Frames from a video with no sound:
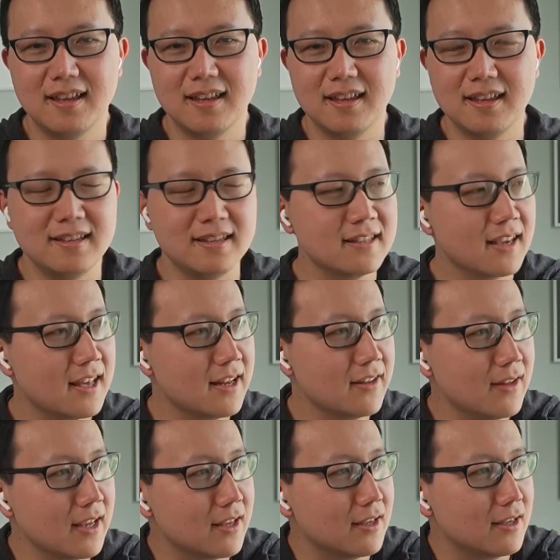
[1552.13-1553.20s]
Is it kind
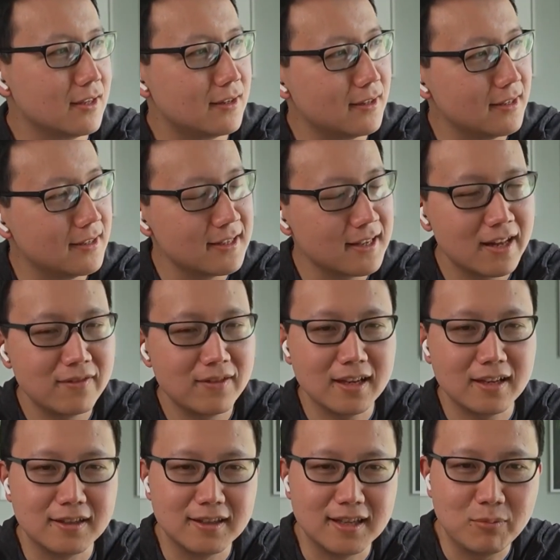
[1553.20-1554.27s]
of like
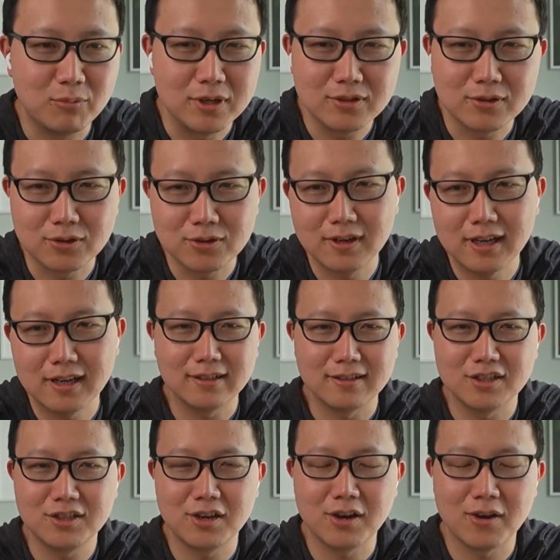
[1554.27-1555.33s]
a deep research or like the
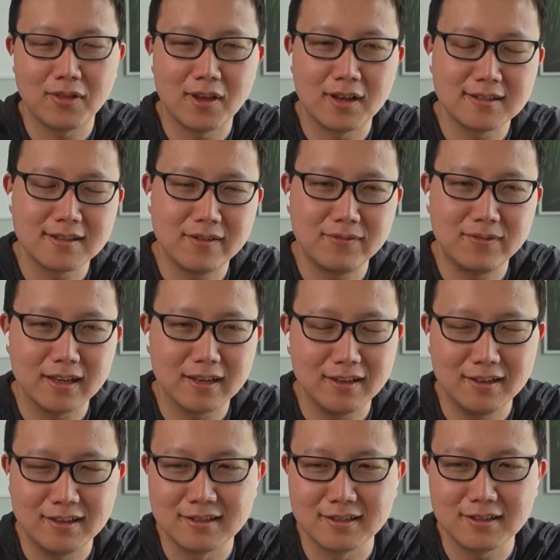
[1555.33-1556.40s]
chain of thought stuff? Like
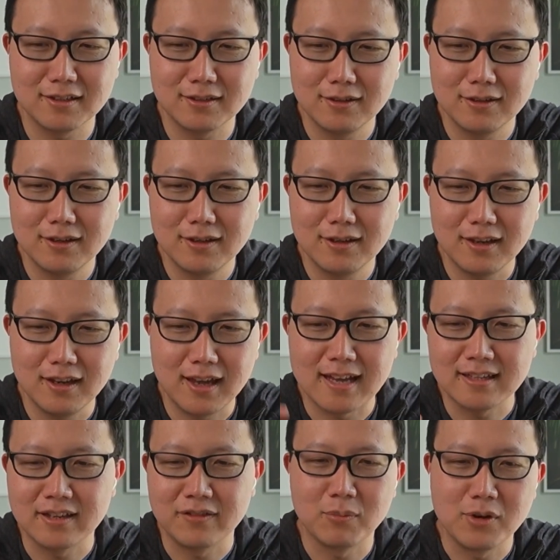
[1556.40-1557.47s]
it
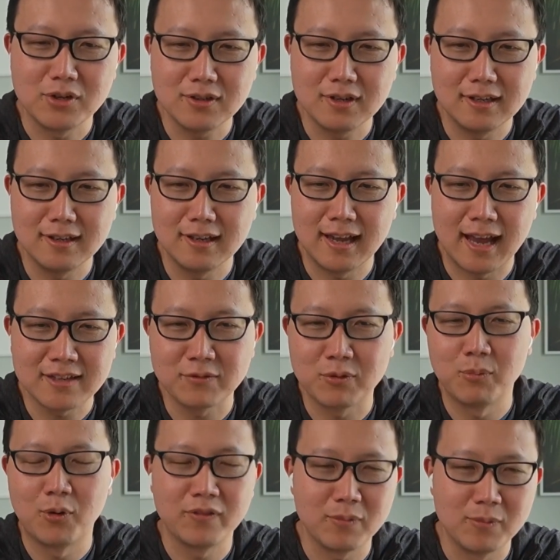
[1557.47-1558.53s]
has the information and they ask for
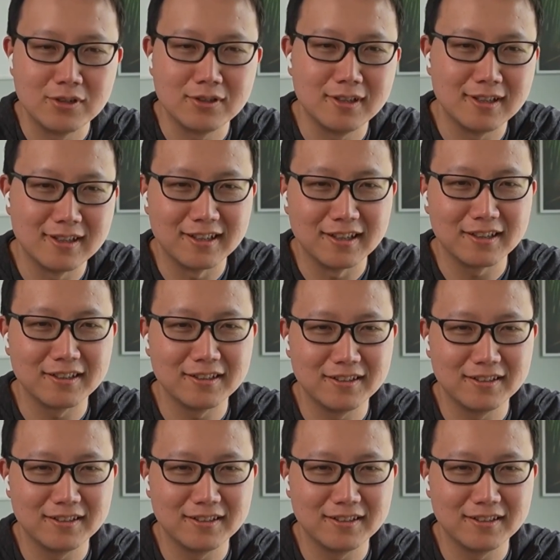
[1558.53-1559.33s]
more information and like